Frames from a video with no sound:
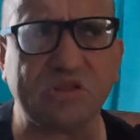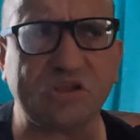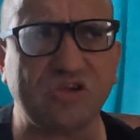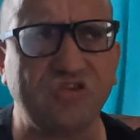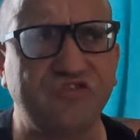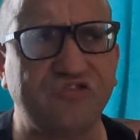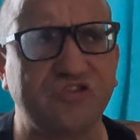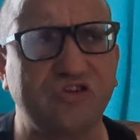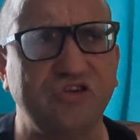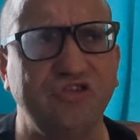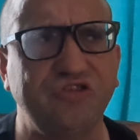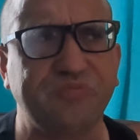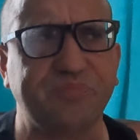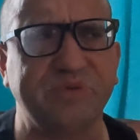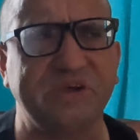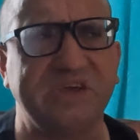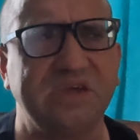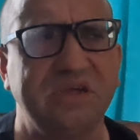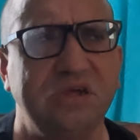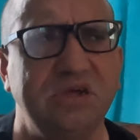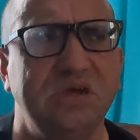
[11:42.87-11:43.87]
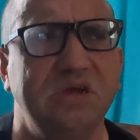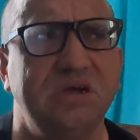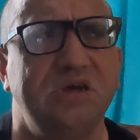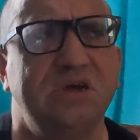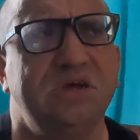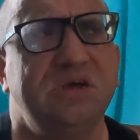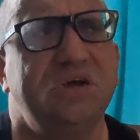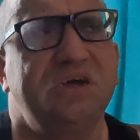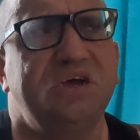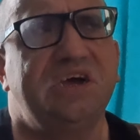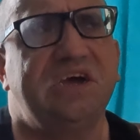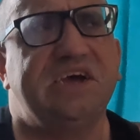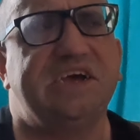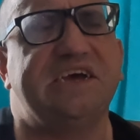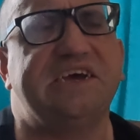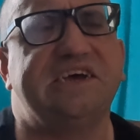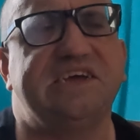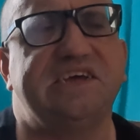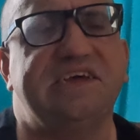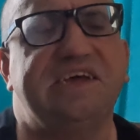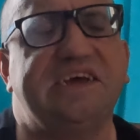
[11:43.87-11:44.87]
excuse me,
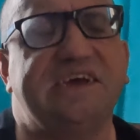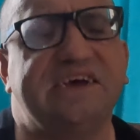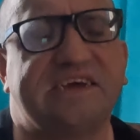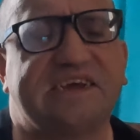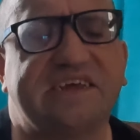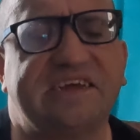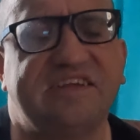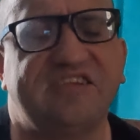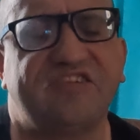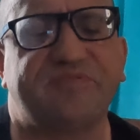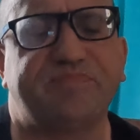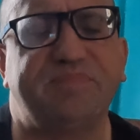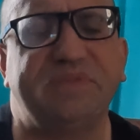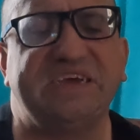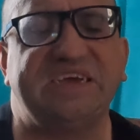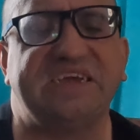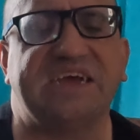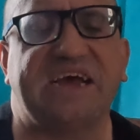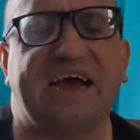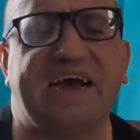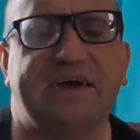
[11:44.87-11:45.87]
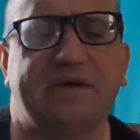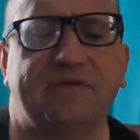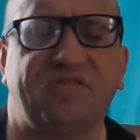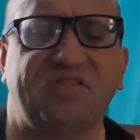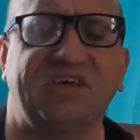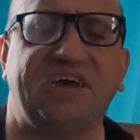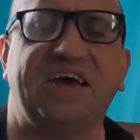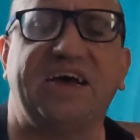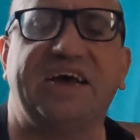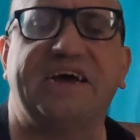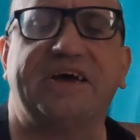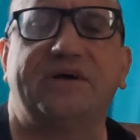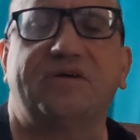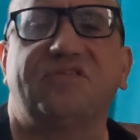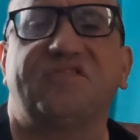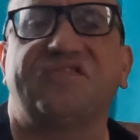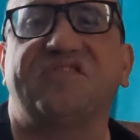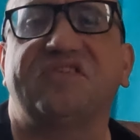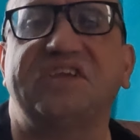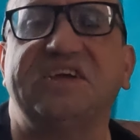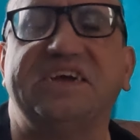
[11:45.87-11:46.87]
it gets me out the
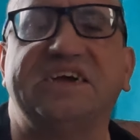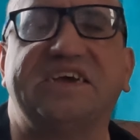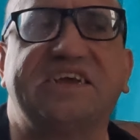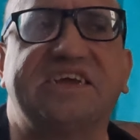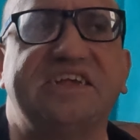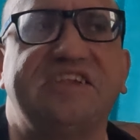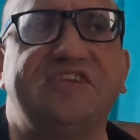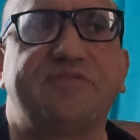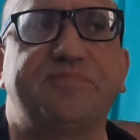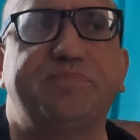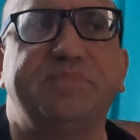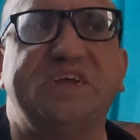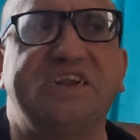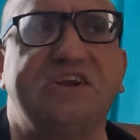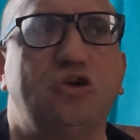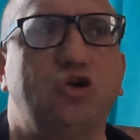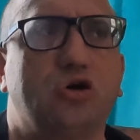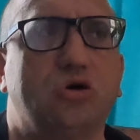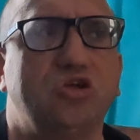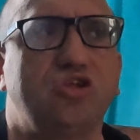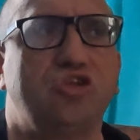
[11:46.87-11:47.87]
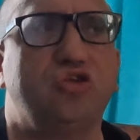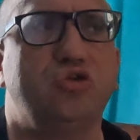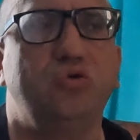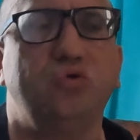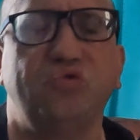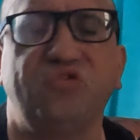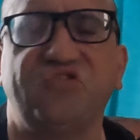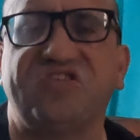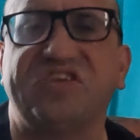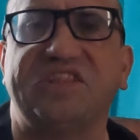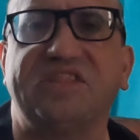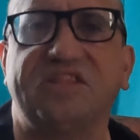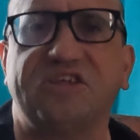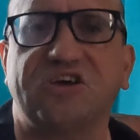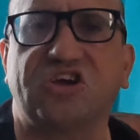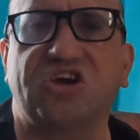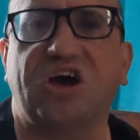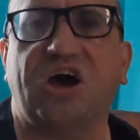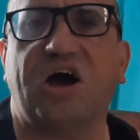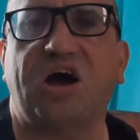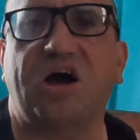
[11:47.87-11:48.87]
house. It gets me not using the
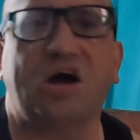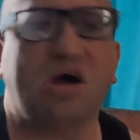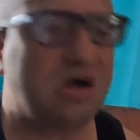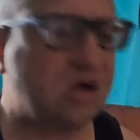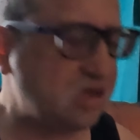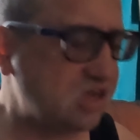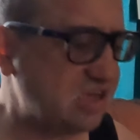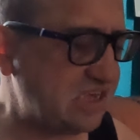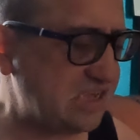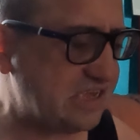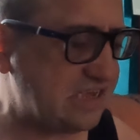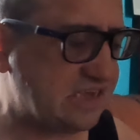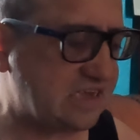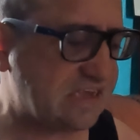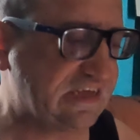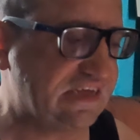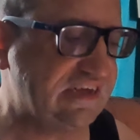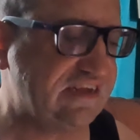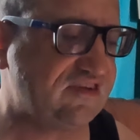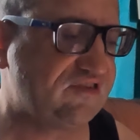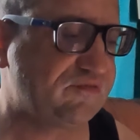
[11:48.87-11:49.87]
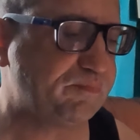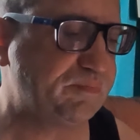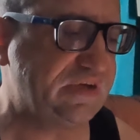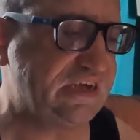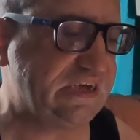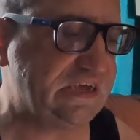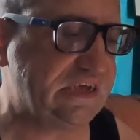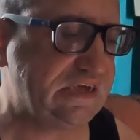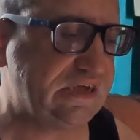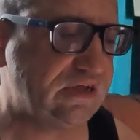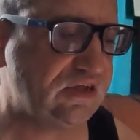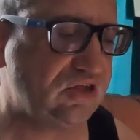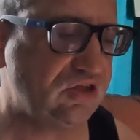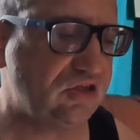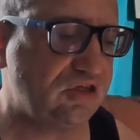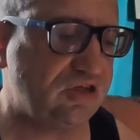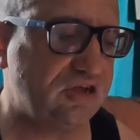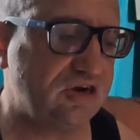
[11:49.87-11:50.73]
car. It gets me,